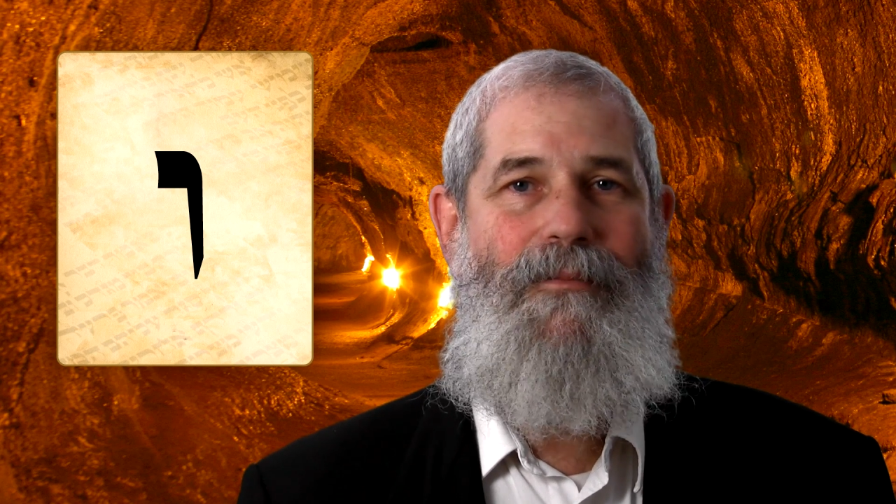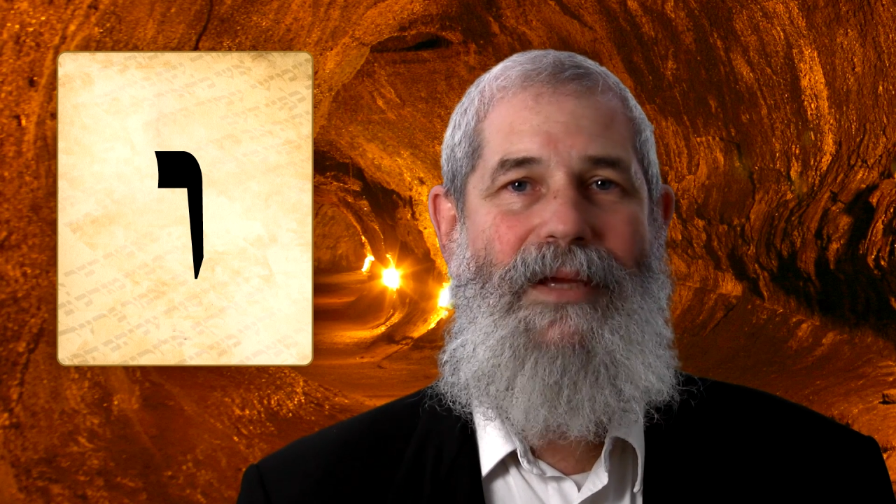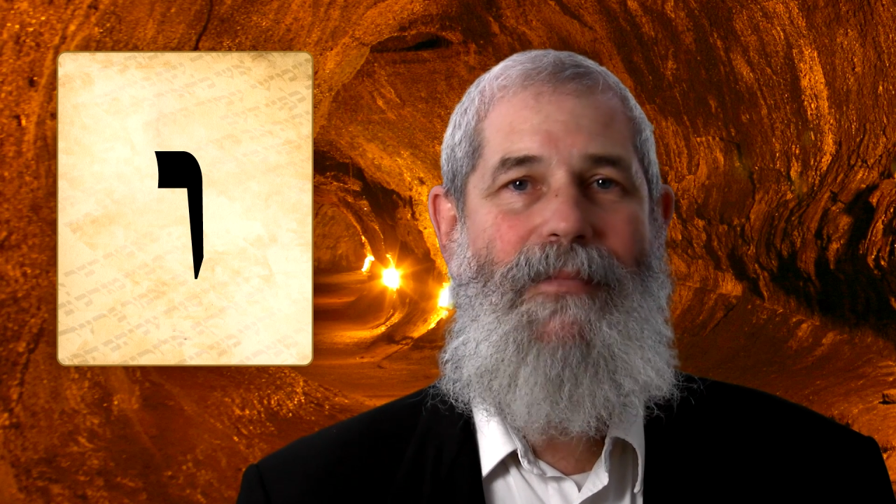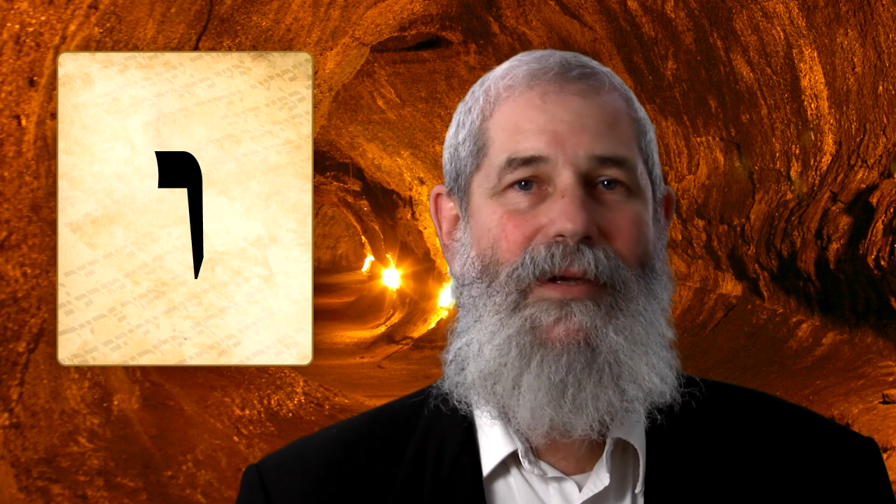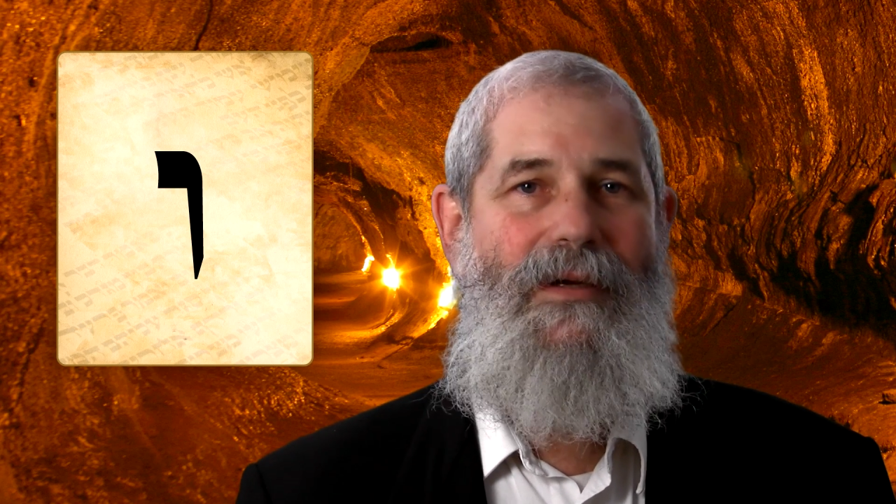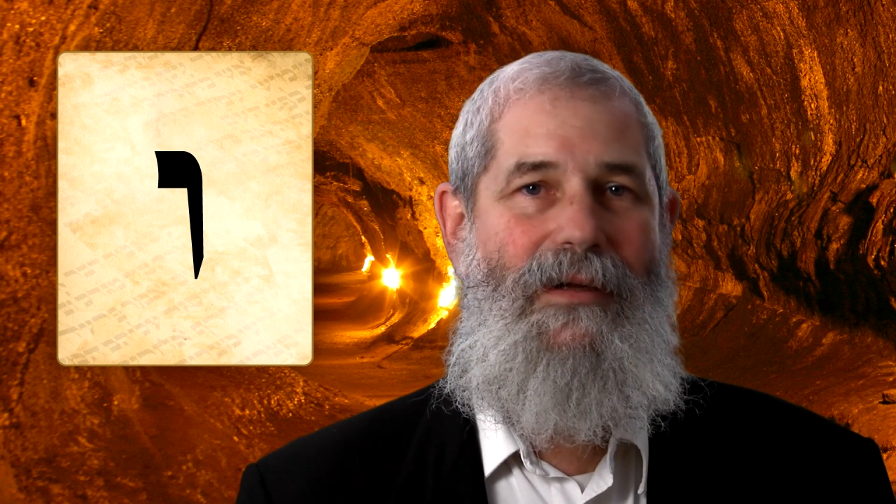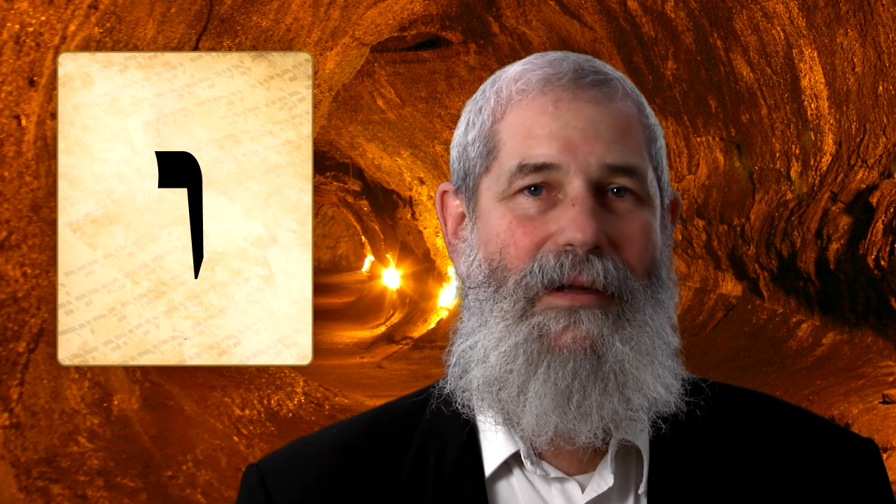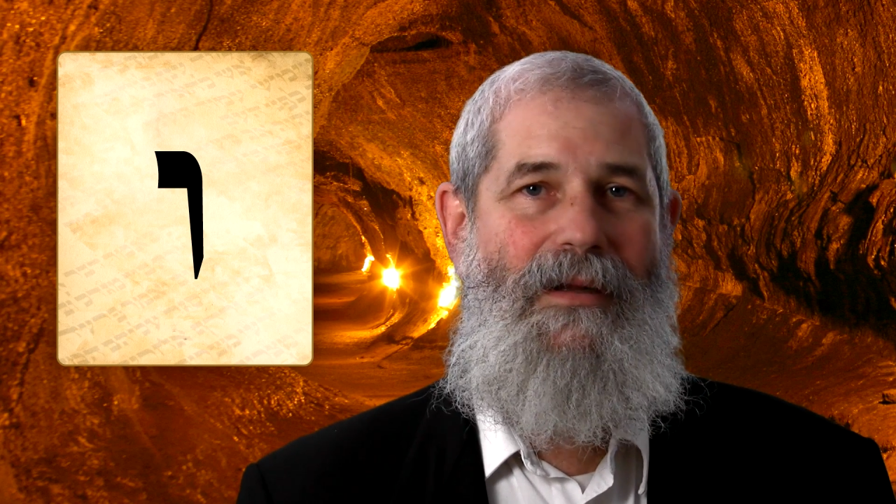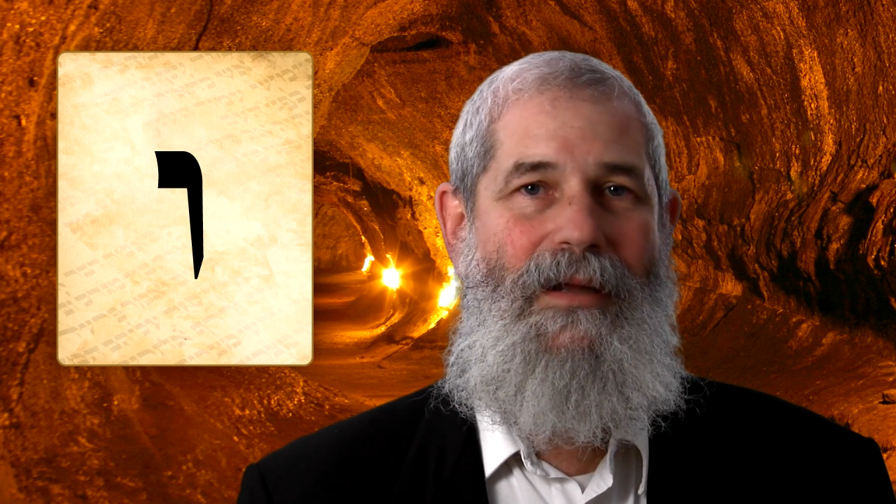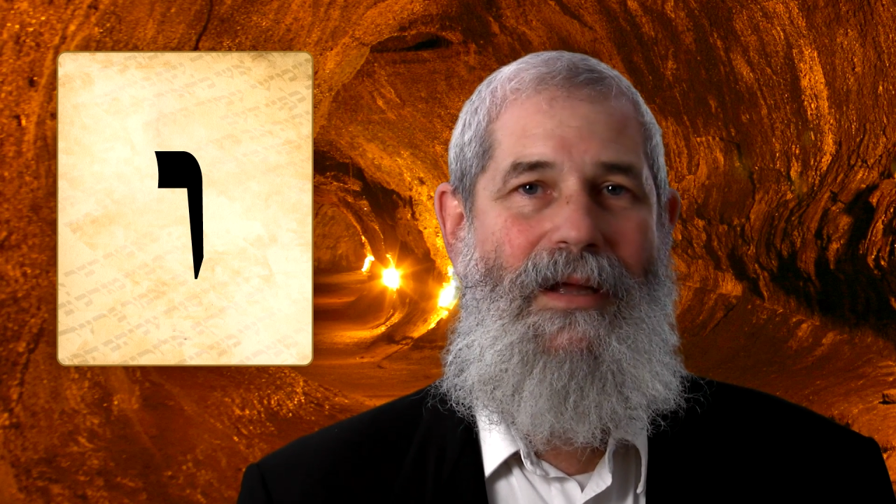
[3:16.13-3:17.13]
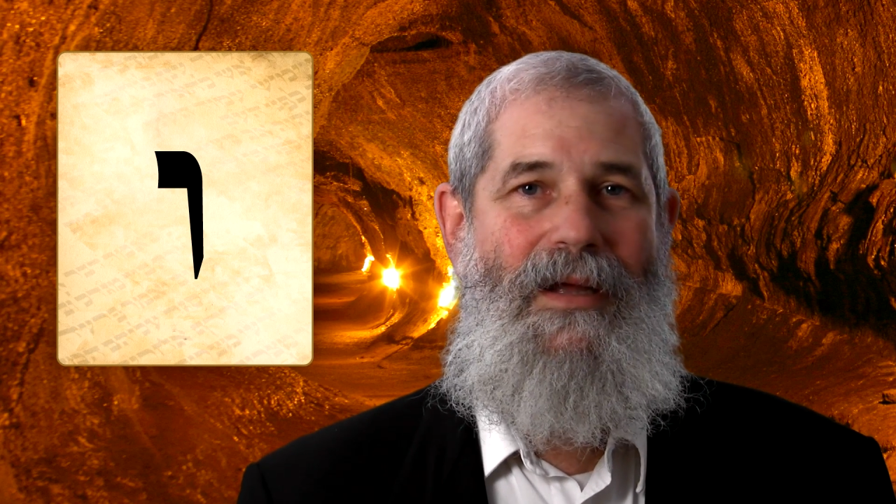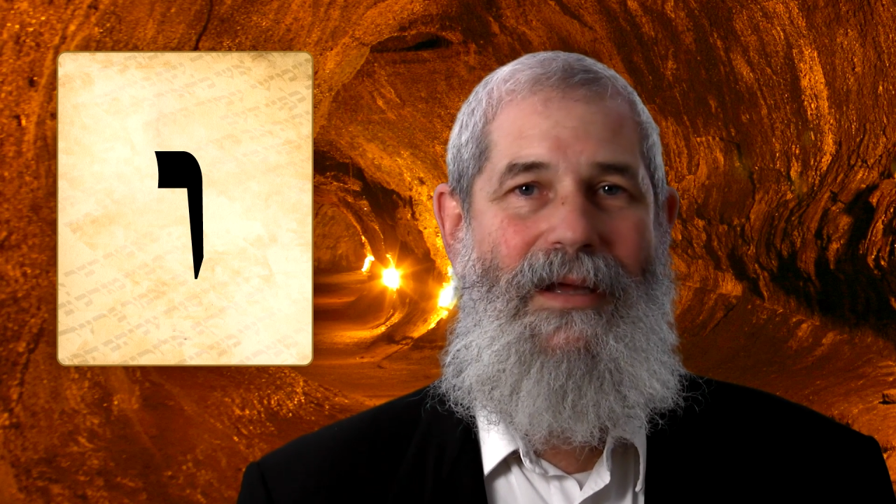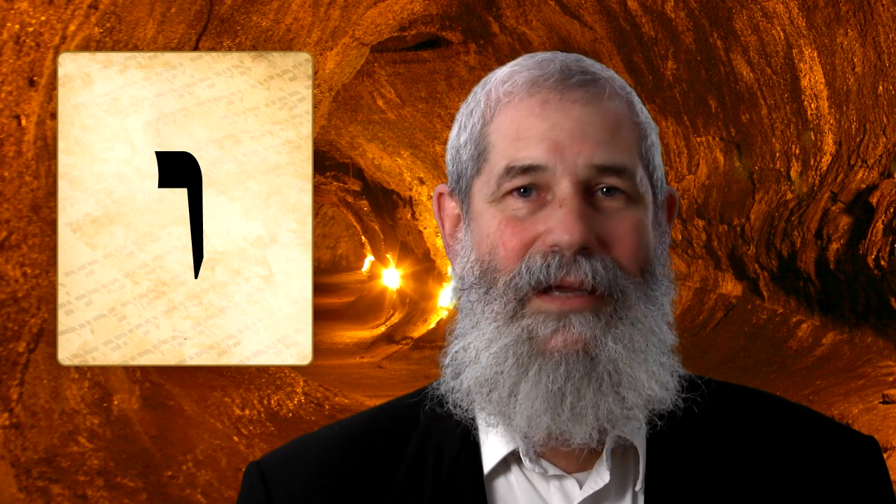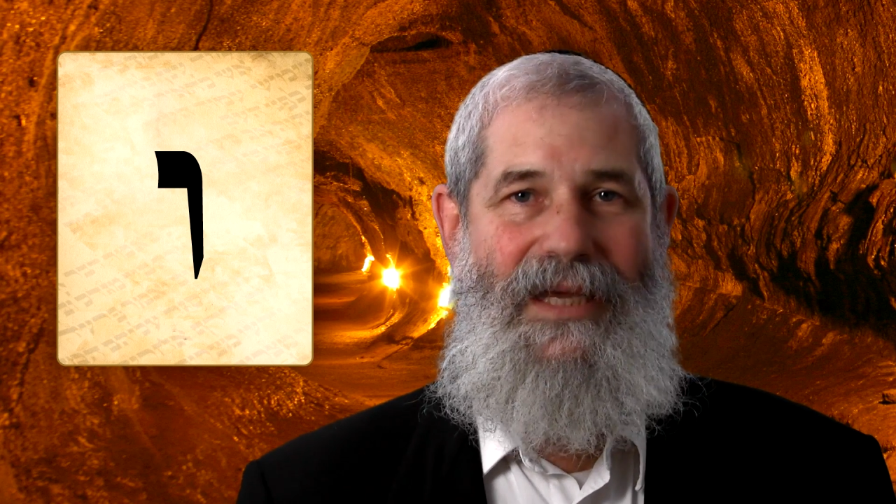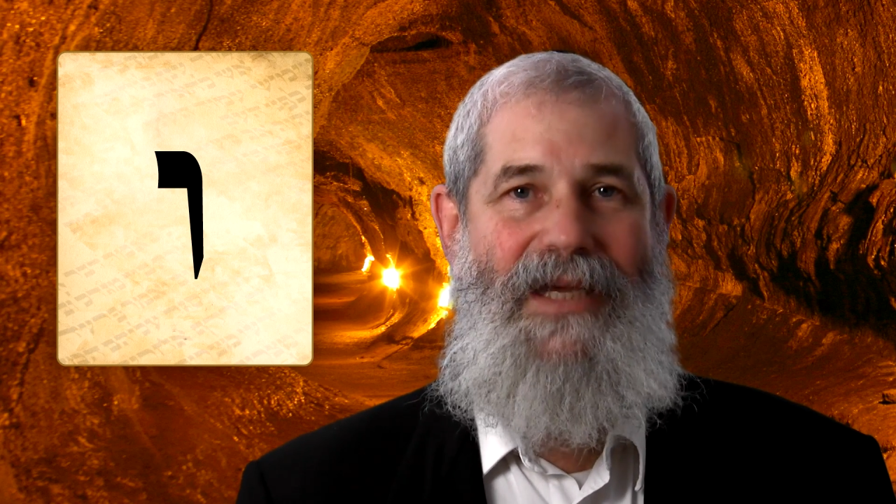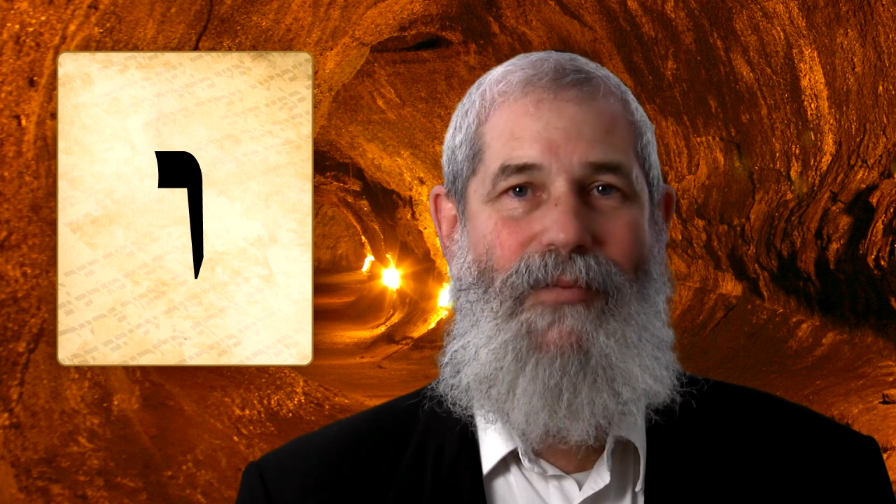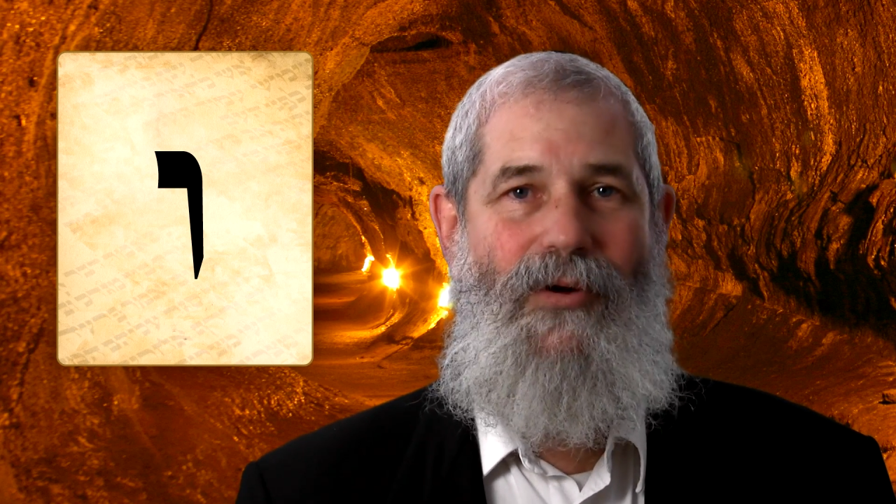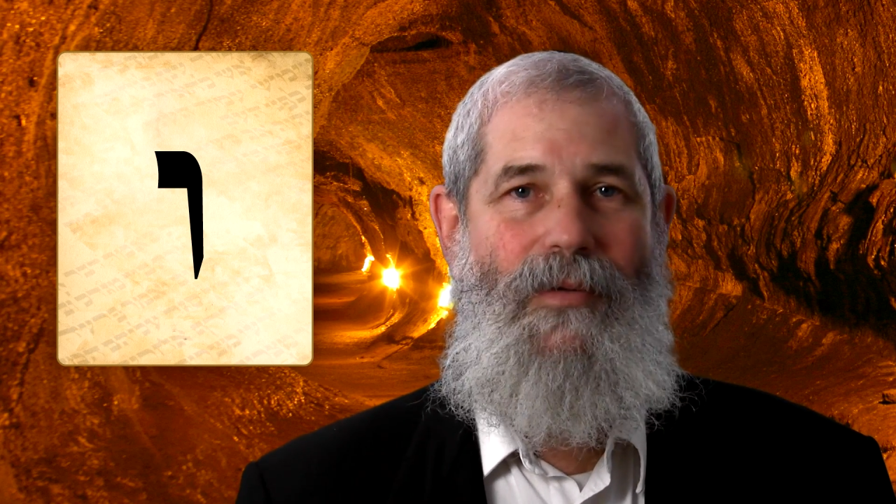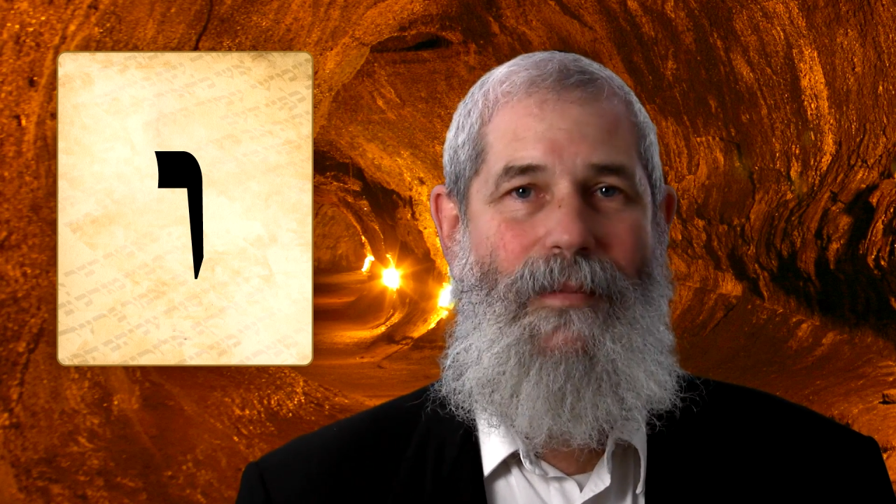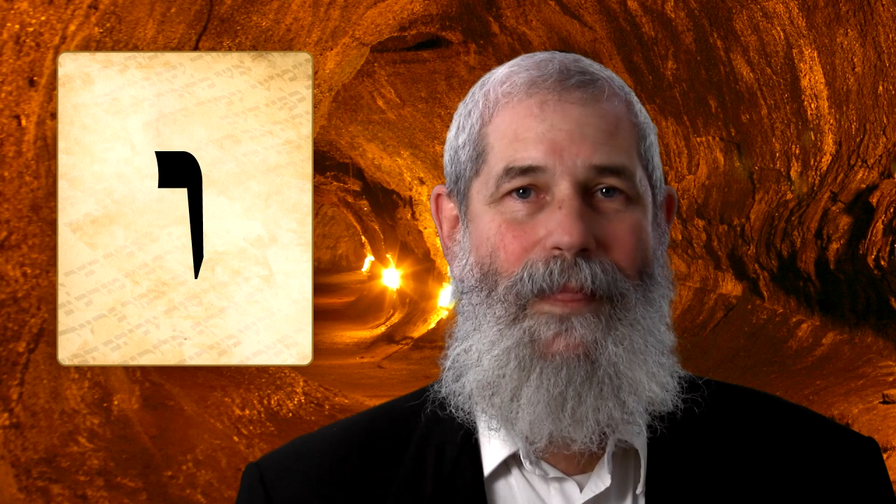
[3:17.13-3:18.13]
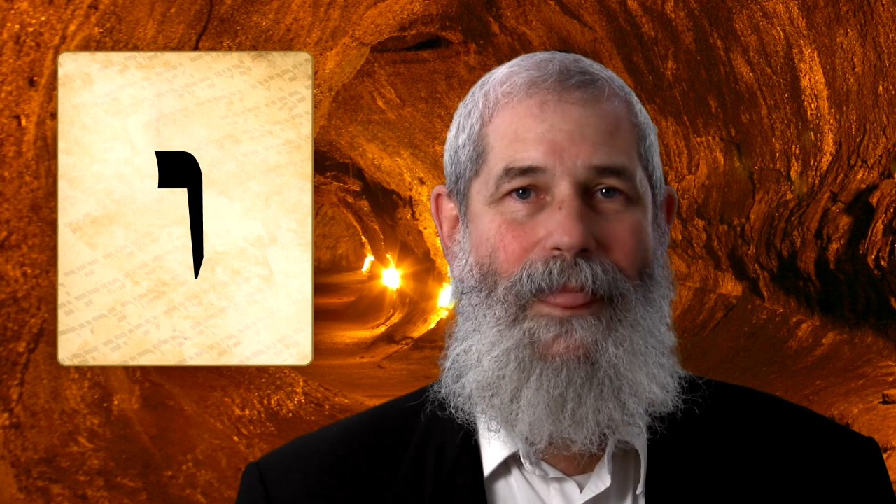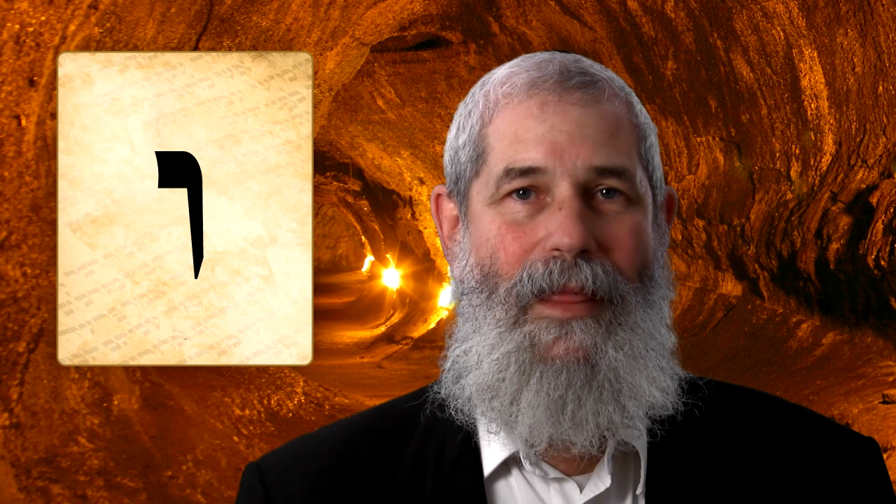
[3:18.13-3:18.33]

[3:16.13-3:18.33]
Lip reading: biblical Hebrew,